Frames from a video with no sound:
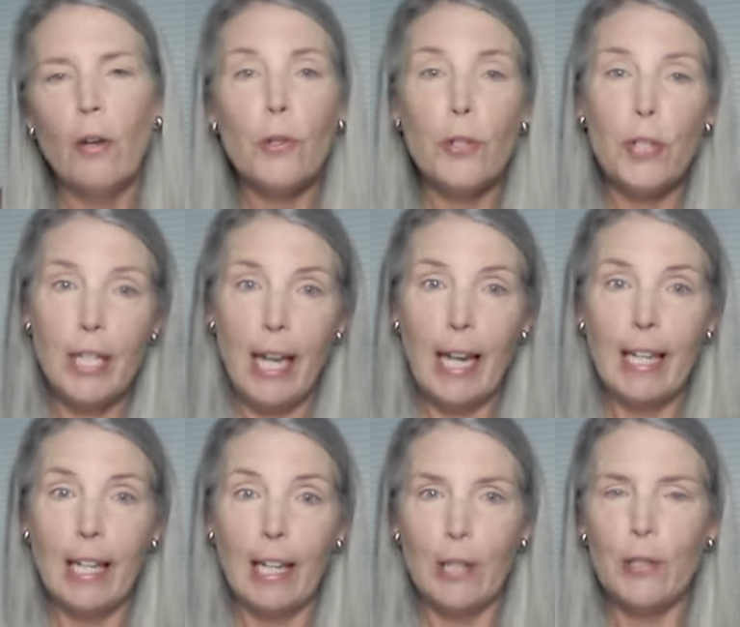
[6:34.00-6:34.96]
or
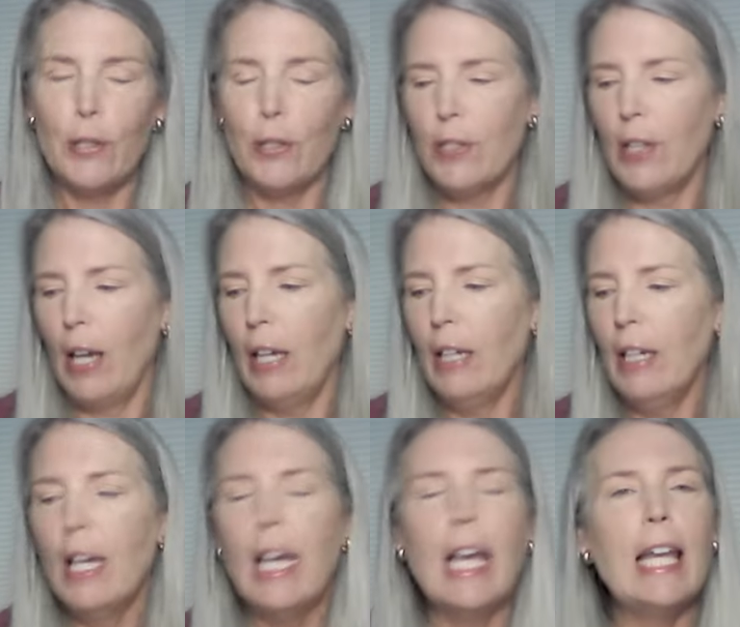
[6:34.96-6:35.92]
stating, I should say,
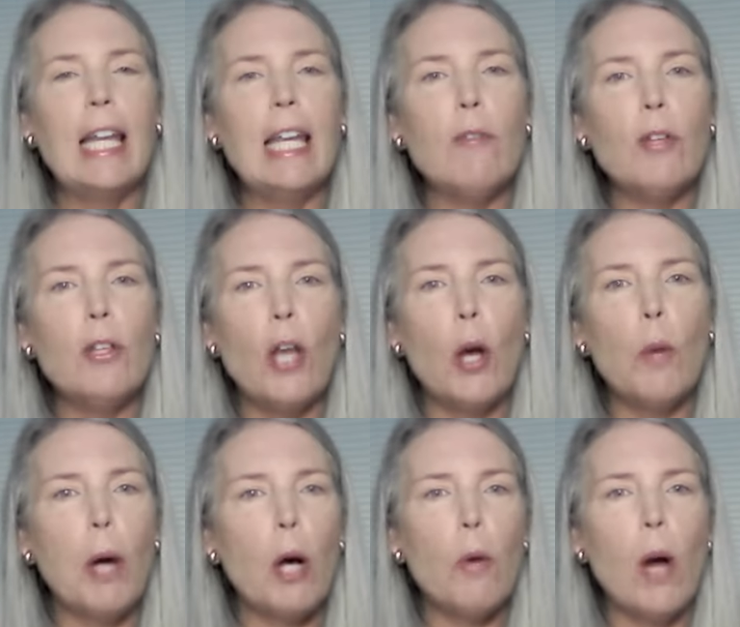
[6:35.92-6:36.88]
and even though
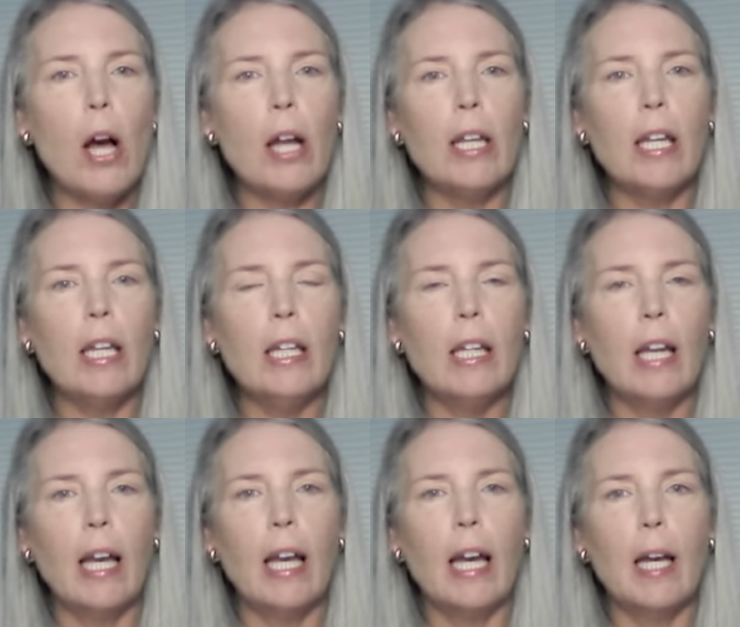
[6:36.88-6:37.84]
Balwani
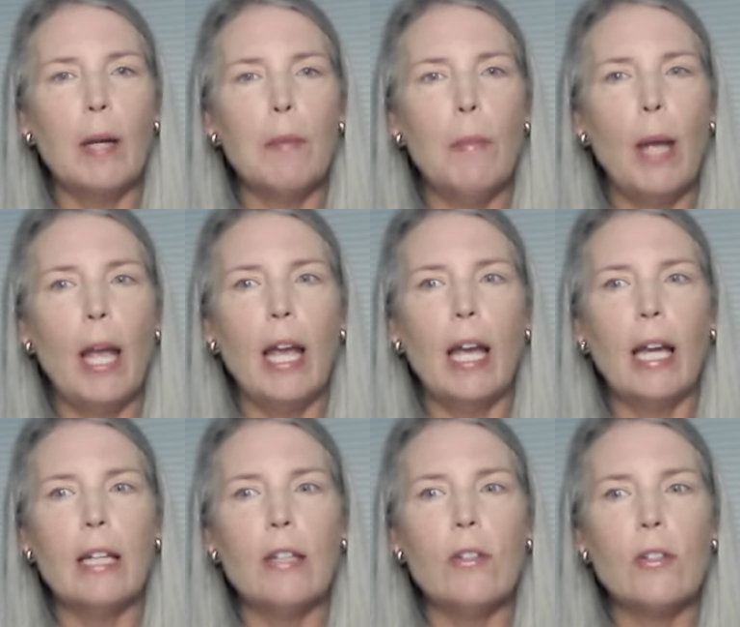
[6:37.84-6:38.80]

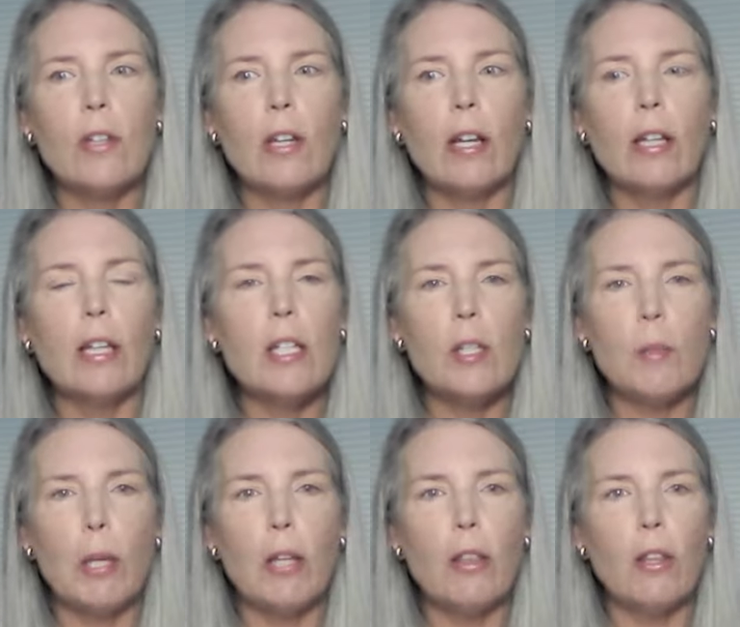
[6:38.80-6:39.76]
and
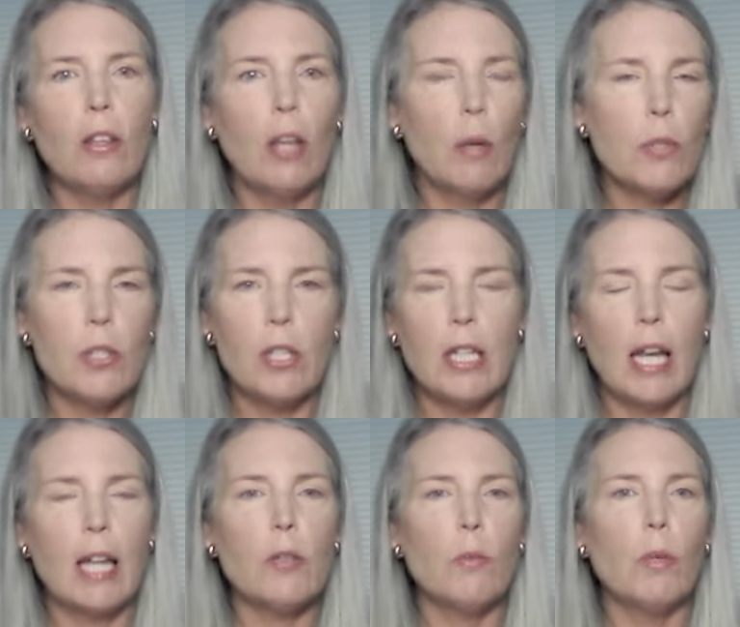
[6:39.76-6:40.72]
Elizabeth, there was a
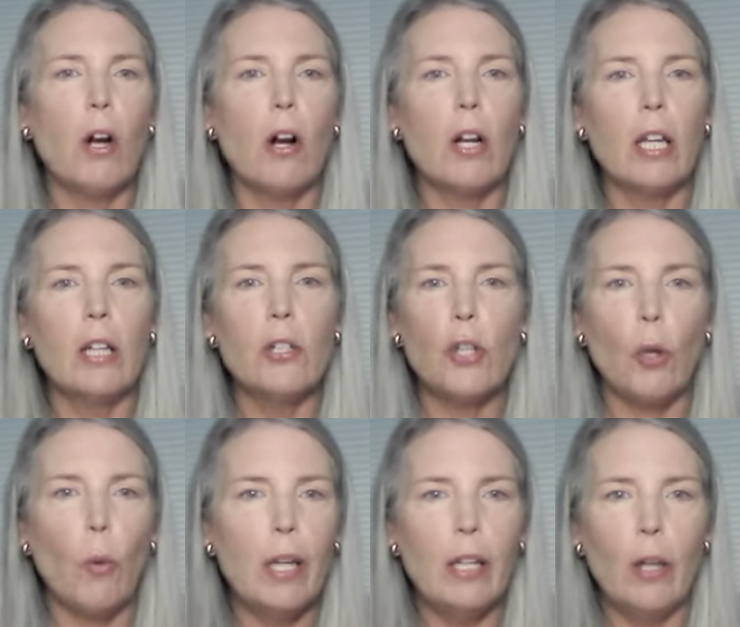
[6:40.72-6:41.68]
text regarding
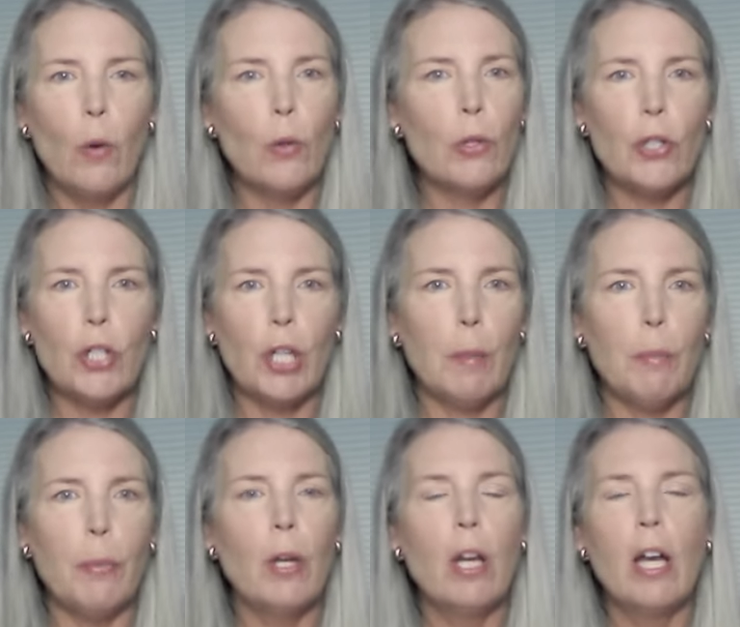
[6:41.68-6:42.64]
joint ownership
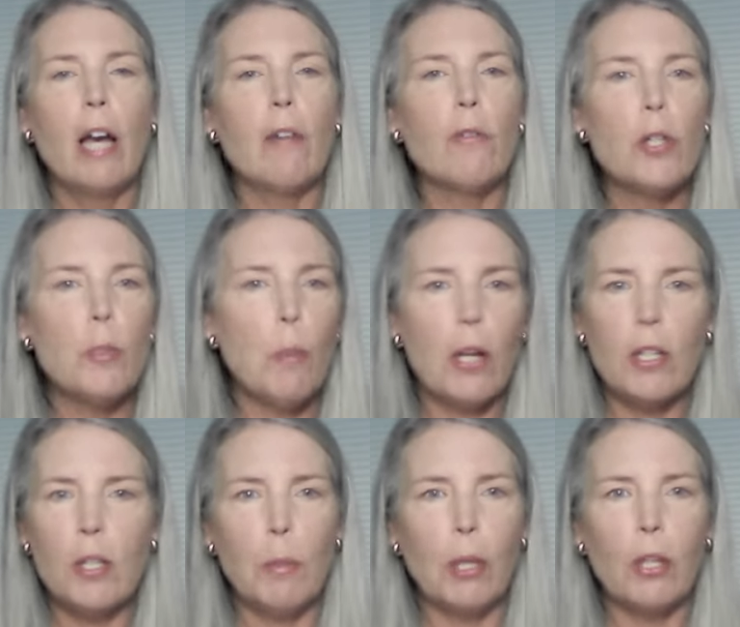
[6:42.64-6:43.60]
of
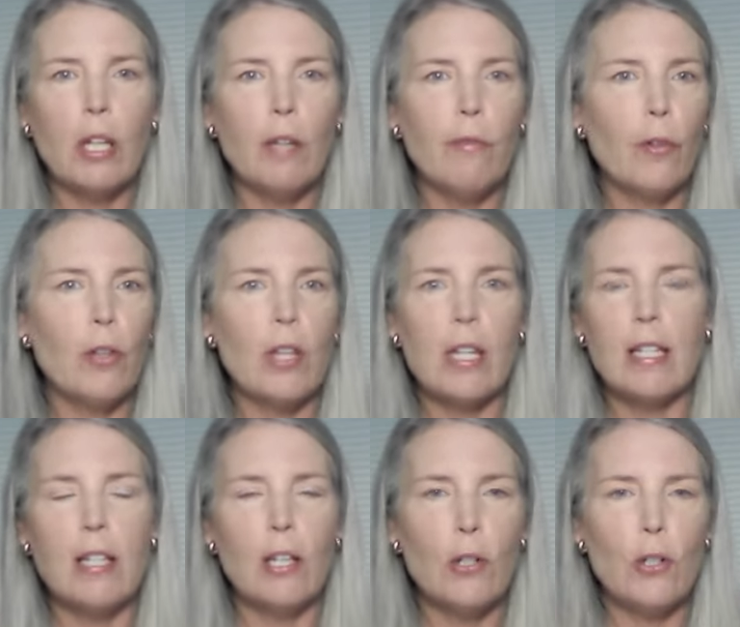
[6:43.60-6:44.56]
responsibility for the
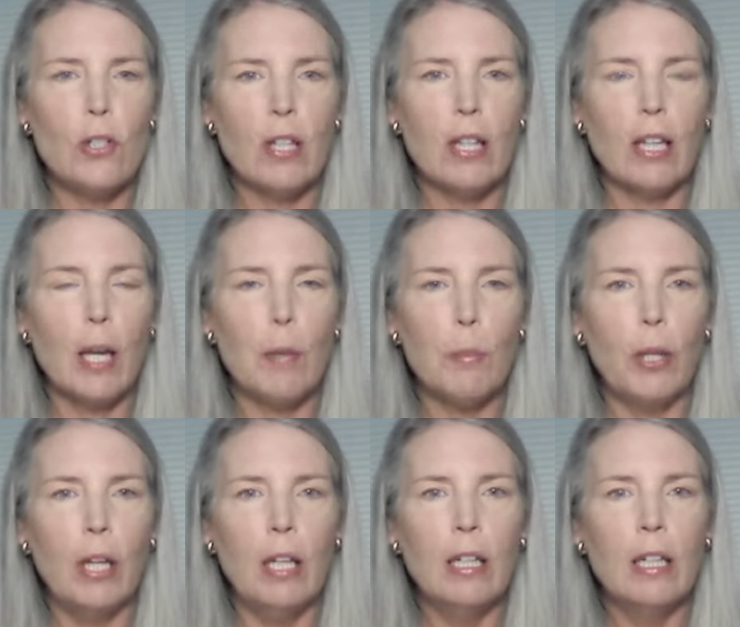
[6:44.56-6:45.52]
decisions of the
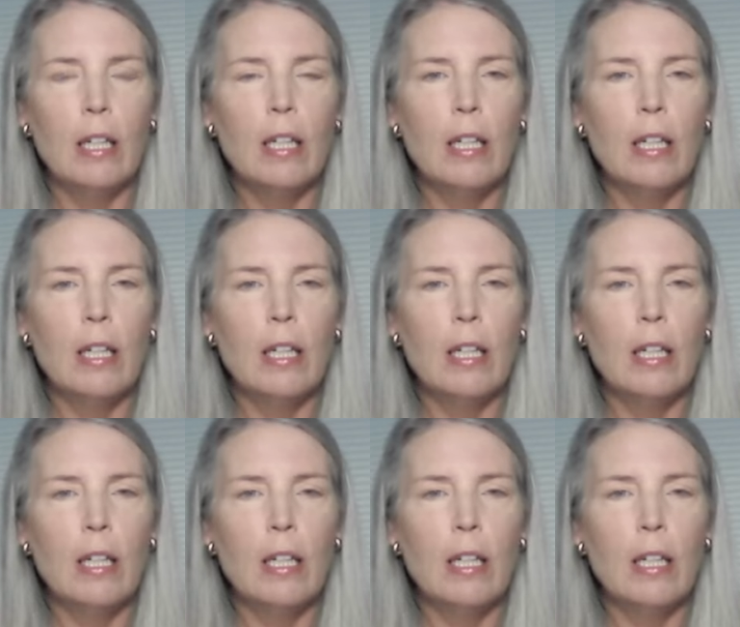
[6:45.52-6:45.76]
company,